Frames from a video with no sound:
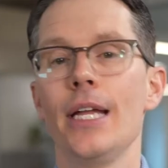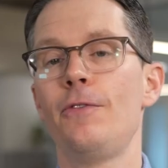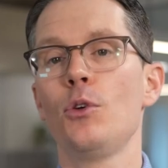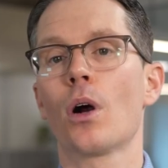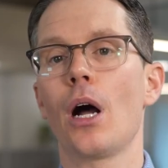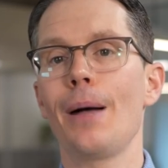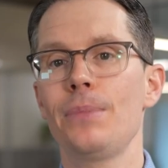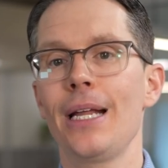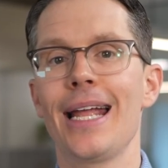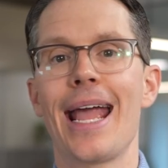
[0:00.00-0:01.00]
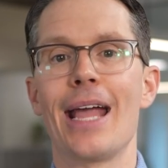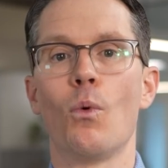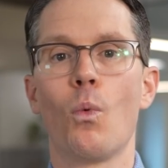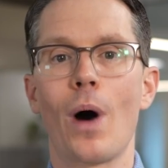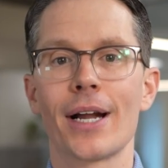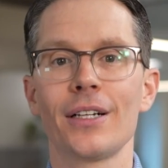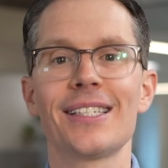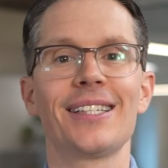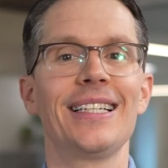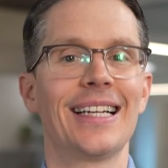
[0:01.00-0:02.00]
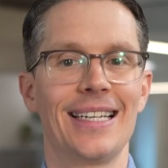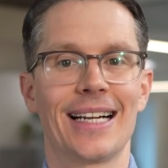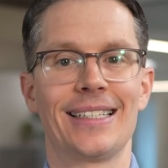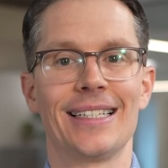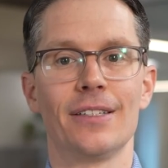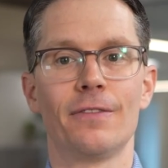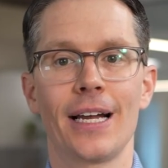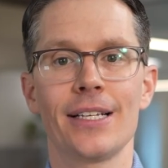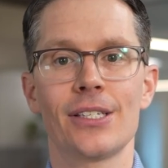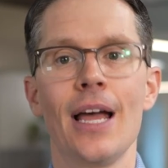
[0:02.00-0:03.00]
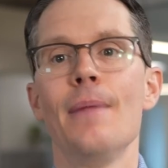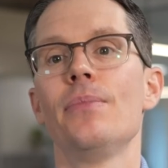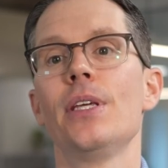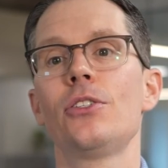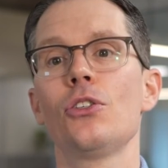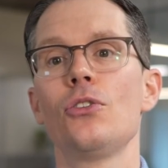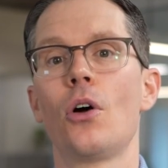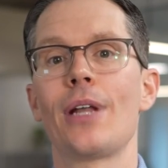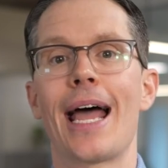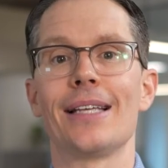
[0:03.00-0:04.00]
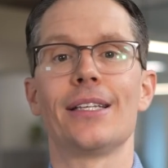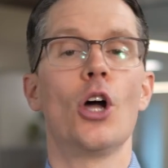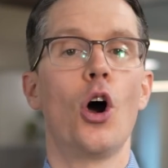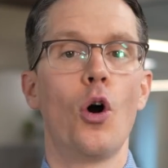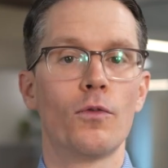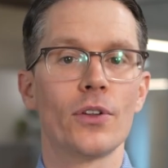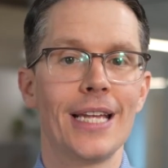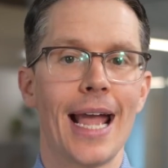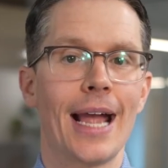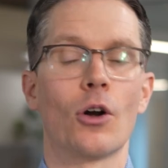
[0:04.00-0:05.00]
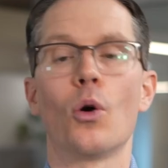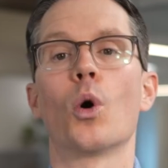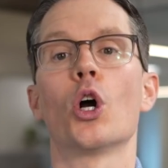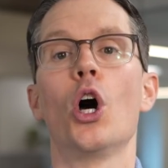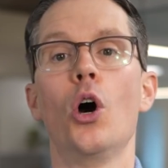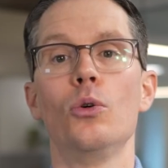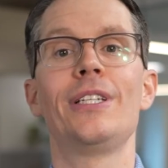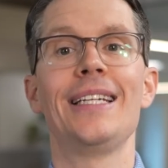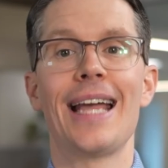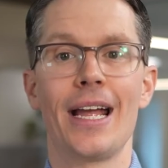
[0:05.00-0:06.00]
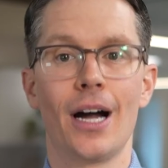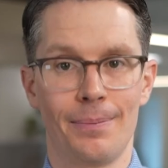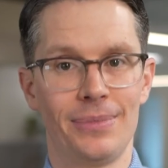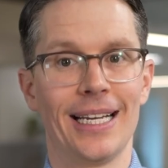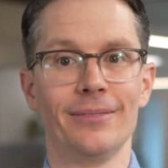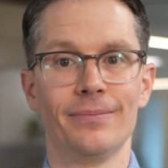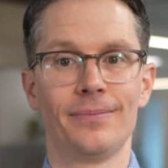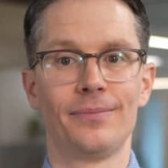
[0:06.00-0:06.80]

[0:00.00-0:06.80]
If you are updating a wirelessly connected device, this is known as an over-the-air or O T A update.